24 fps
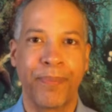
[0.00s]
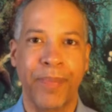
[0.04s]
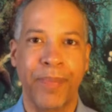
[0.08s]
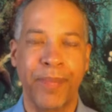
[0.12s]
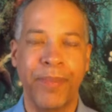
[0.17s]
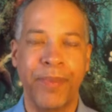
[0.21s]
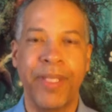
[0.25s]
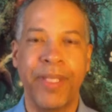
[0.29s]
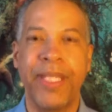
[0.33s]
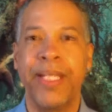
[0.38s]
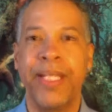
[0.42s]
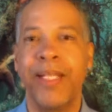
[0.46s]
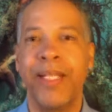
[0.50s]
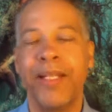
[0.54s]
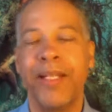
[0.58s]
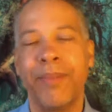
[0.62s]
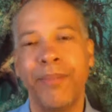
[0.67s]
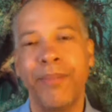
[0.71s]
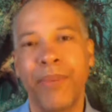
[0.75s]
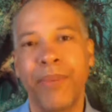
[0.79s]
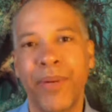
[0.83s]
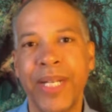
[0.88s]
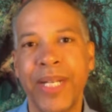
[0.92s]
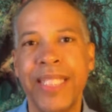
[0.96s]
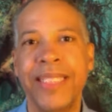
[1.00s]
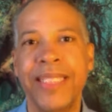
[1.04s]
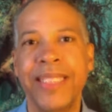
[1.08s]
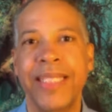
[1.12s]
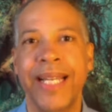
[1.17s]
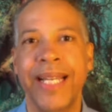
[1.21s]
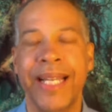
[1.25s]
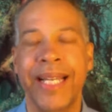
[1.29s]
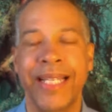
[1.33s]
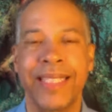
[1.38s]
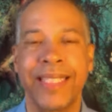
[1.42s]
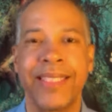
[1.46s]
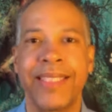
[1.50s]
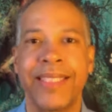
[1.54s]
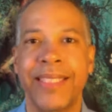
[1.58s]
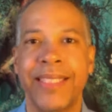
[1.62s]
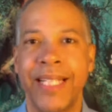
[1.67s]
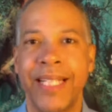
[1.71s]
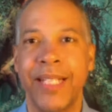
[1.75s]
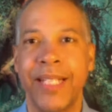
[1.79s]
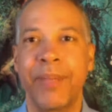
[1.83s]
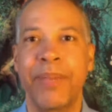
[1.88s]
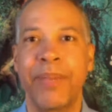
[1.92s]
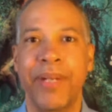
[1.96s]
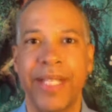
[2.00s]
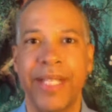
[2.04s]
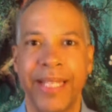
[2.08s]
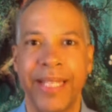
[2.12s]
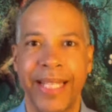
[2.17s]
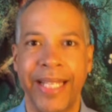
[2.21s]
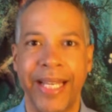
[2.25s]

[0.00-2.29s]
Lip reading: May we embrace that and celebrate